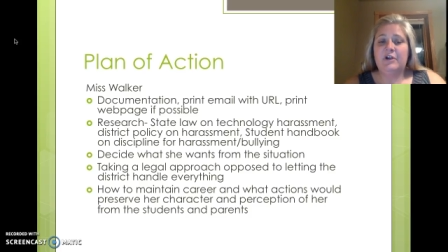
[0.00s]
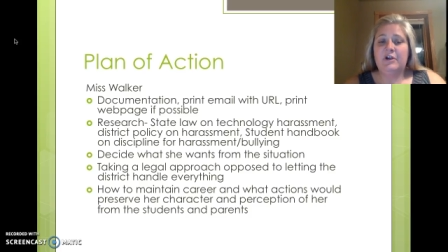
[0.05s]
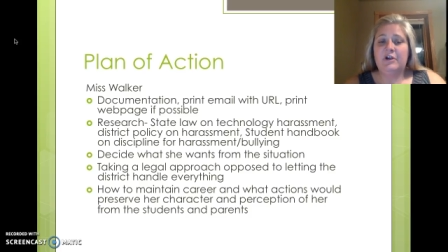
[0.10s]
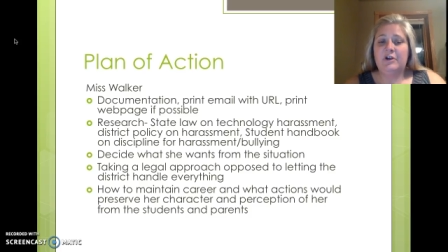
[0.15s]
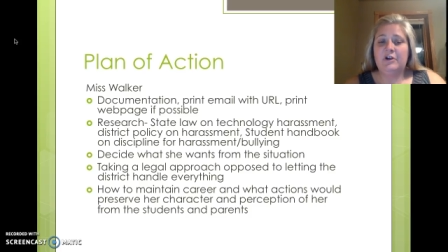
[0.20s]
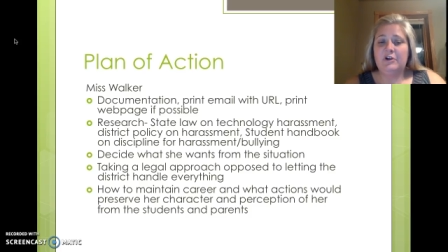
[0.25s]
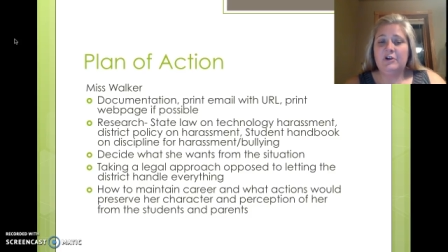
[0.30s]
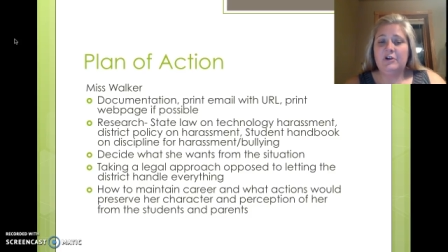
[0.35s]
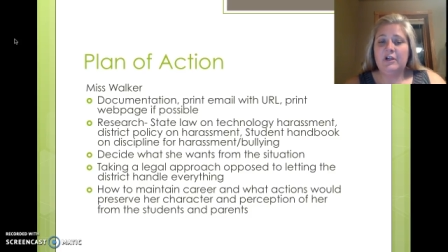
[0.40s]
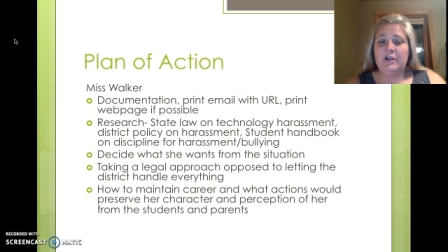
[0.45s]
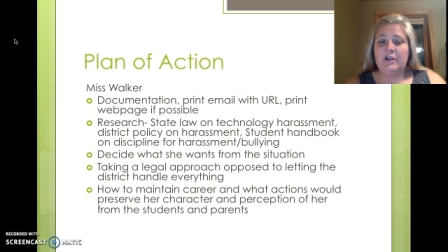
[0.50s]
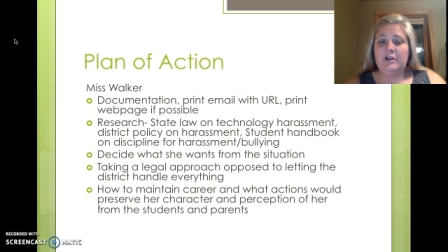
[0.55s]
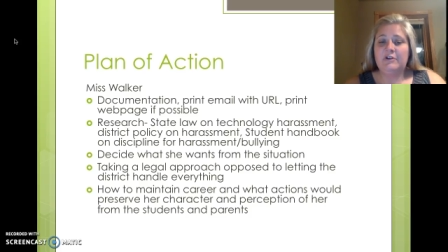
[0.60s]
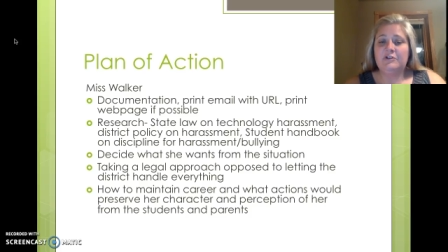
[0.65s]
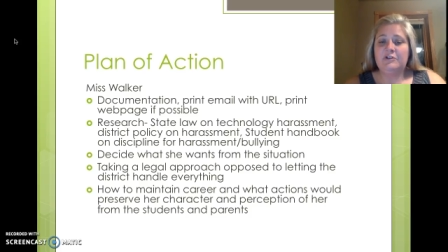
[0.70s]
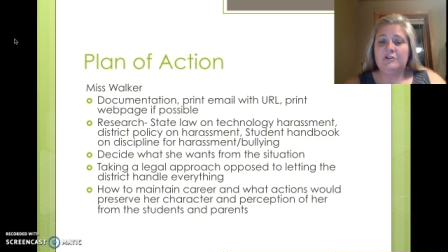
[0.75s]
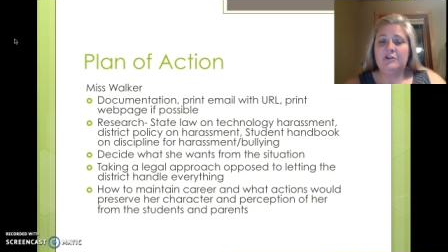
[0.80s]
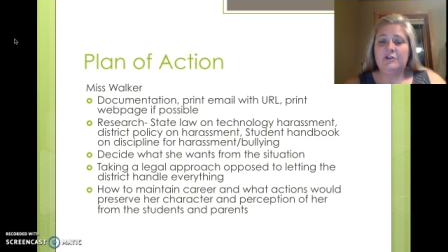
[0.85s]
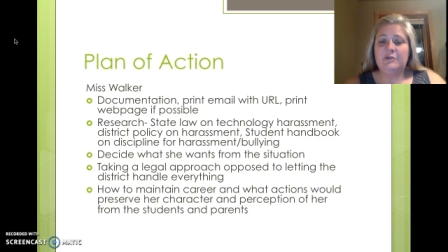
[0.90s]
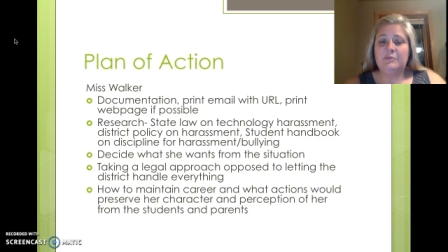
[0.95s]
her
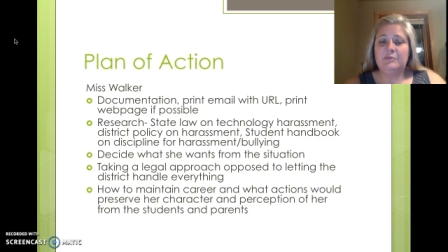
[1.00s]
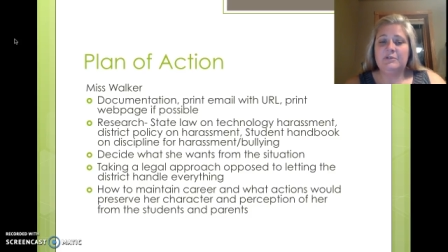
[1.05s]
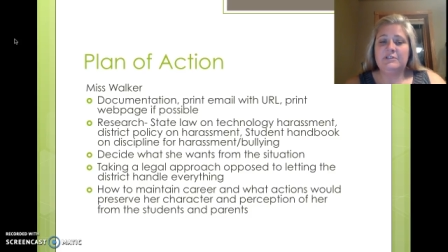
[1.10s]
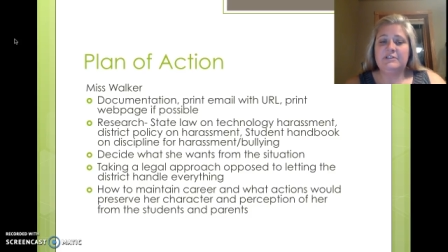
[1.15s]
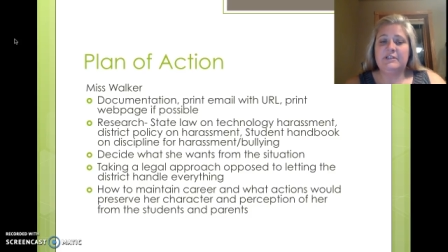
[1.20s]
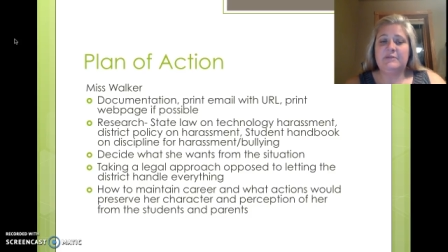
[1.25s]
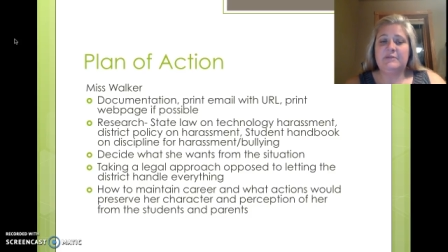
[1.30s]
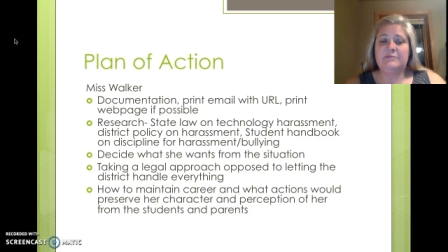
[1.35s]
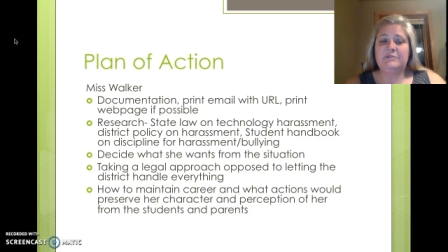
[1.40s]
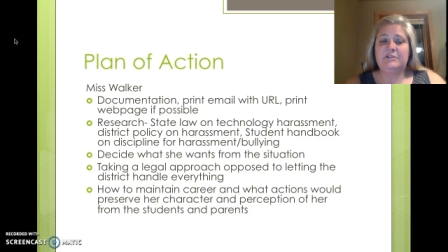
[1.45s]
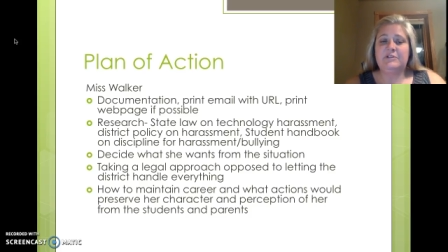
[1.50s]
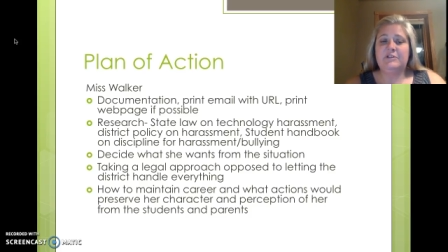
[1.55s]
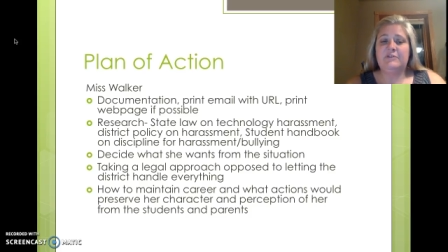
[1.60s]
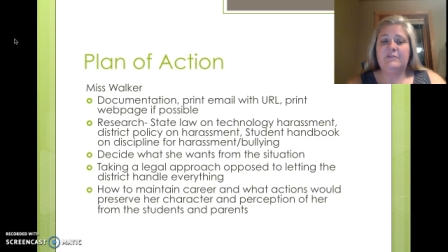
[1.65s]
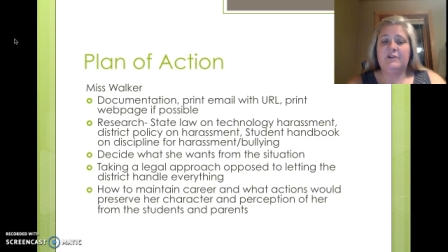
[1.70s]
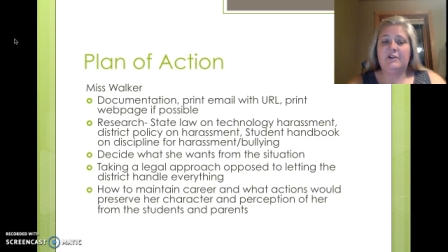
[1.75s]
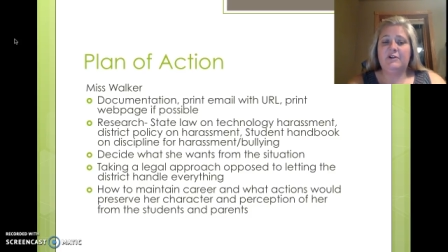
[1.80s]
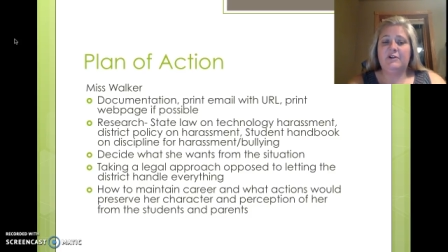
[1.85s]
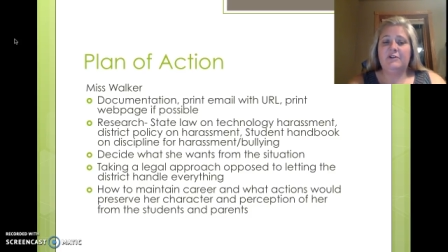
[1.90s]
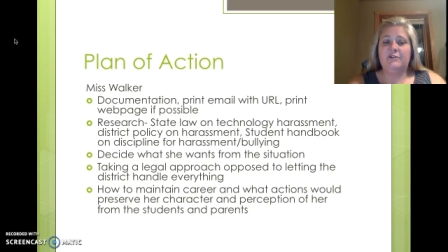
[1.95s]
character and perception of
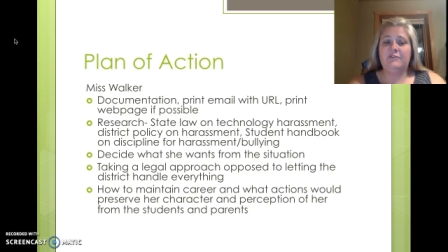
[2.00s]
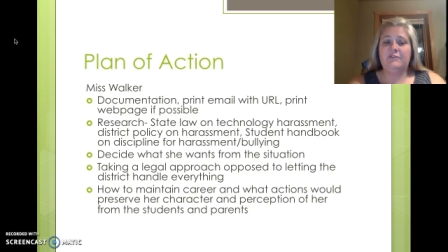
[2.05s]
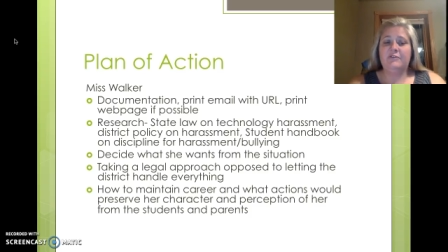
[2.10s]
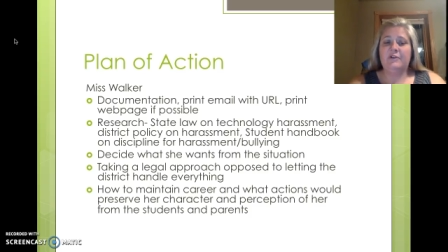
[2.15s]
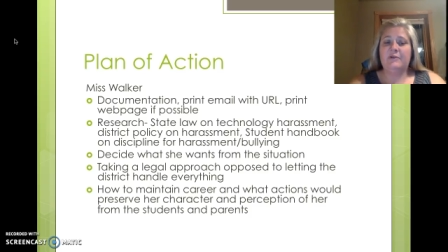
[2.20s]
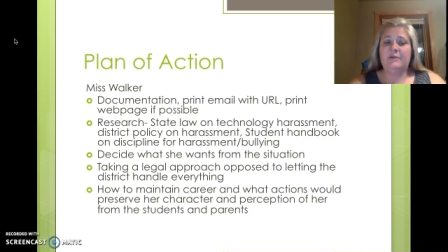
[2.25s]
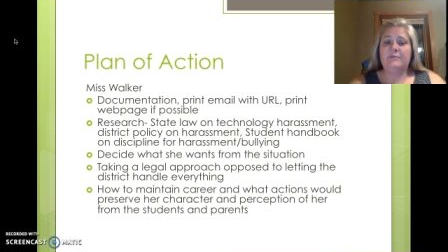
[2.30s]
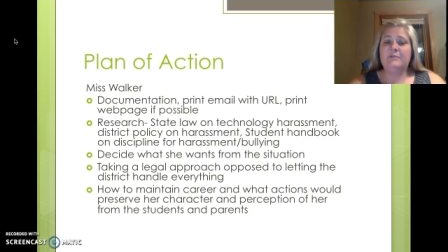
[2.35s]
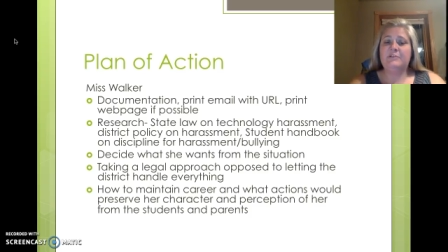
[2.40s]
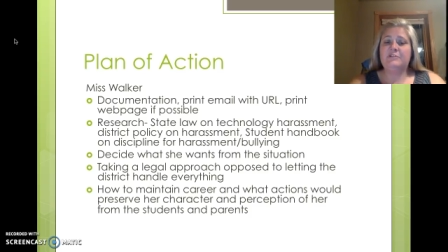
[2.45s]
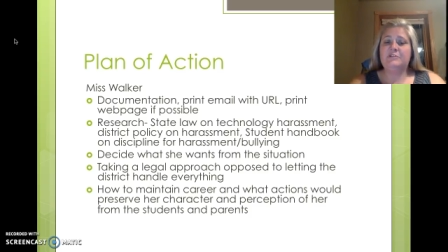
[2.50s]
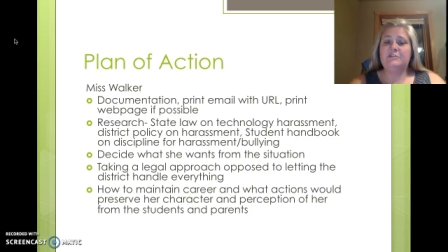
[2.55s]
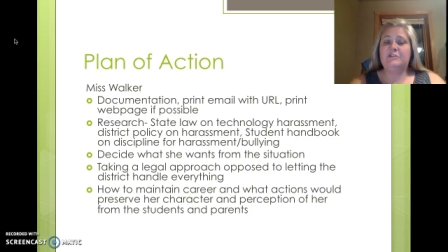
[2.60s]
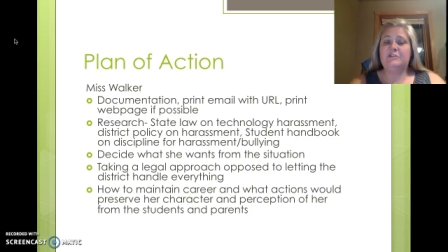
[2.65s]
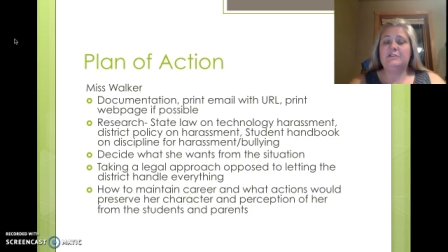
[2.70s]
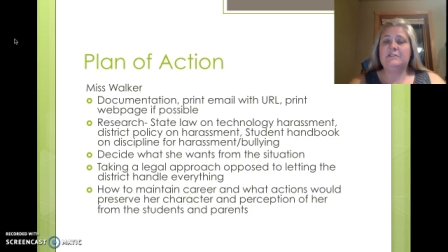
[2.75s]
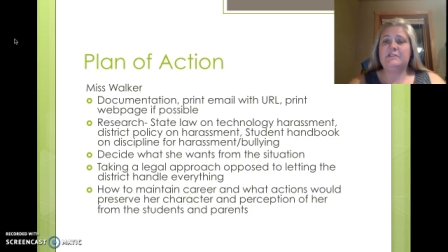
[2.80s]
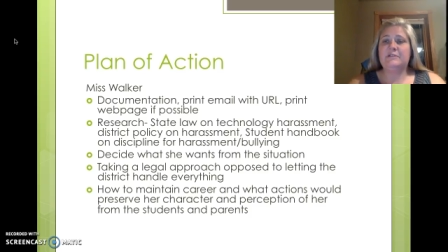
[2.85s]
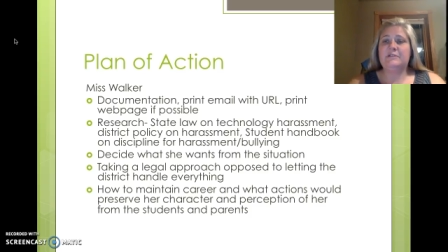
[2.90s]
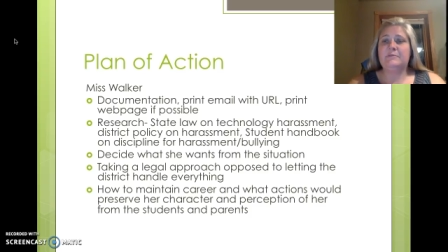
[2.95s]
her from the
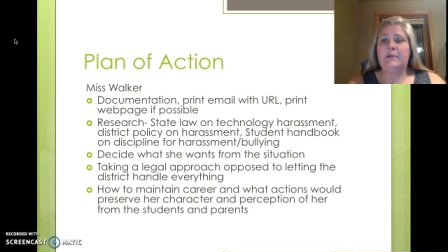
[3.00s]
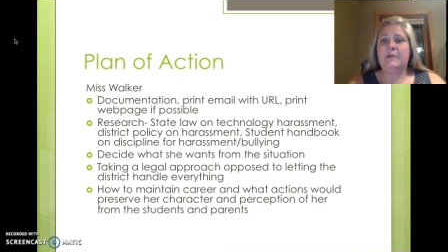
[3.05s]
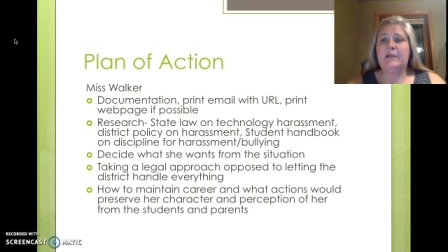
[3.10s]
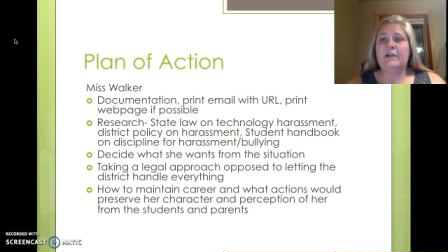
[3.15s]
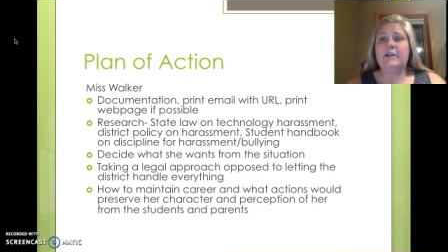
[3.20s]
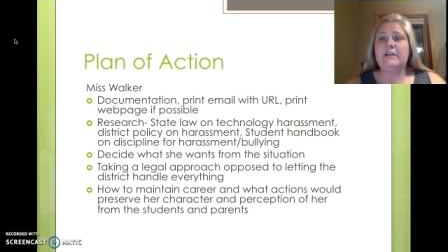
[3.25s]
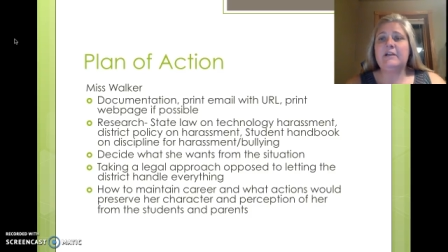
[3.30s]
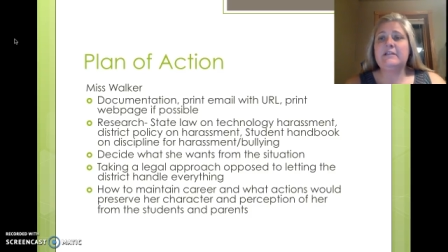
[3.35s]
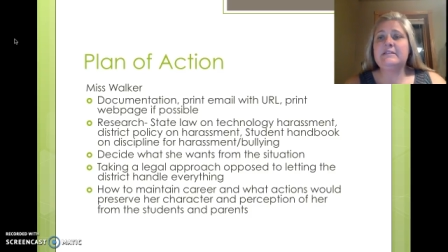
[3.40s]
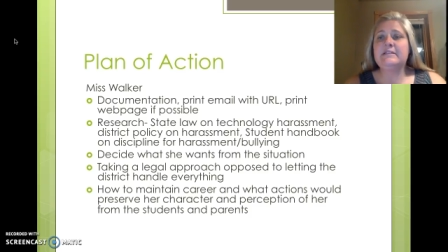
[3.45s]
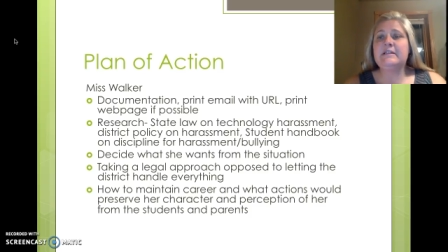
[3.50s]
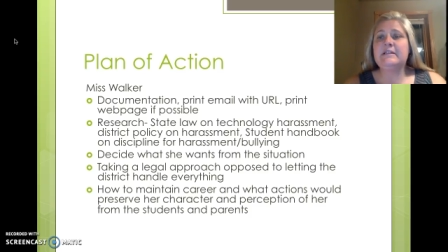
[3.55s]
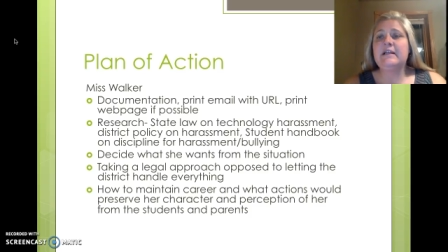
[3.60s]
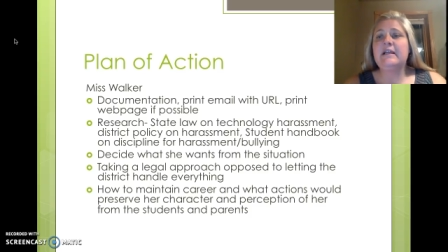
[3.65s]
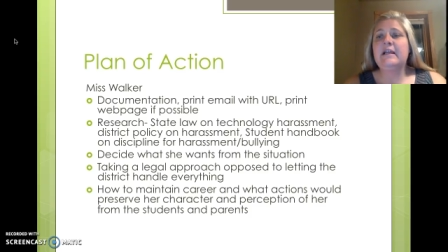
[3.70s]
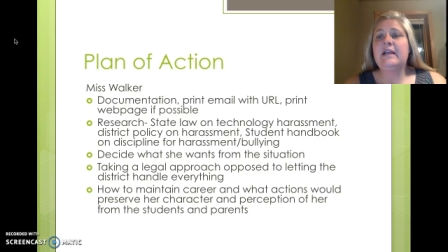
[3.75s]
students and parents.